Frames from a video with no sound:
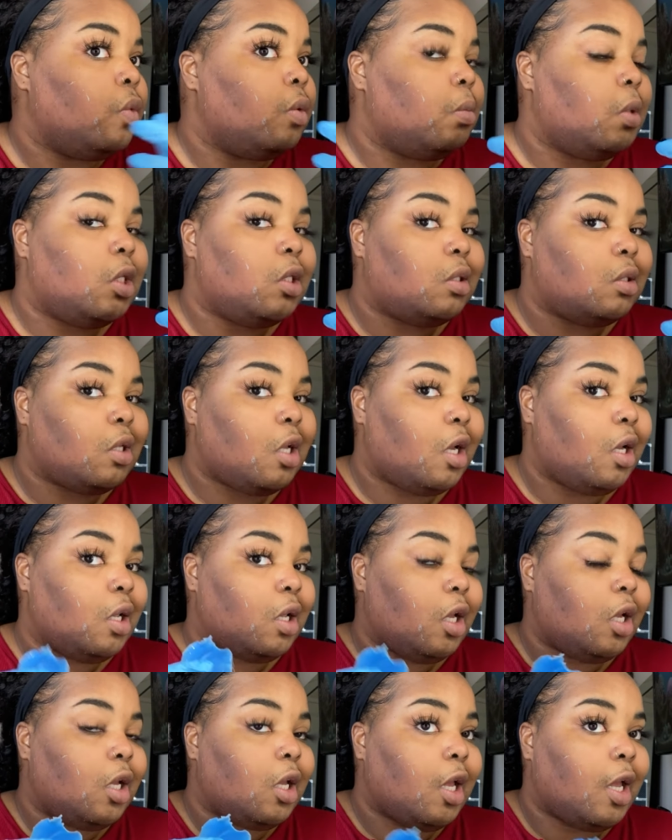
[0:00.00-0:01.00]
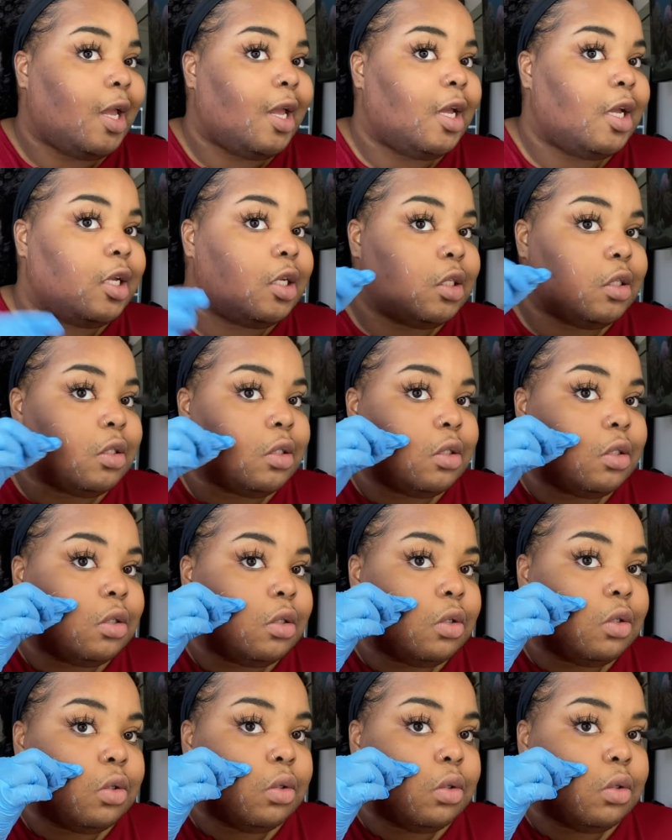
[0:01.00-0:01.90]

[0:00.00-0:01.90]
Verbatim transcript: But it's not like as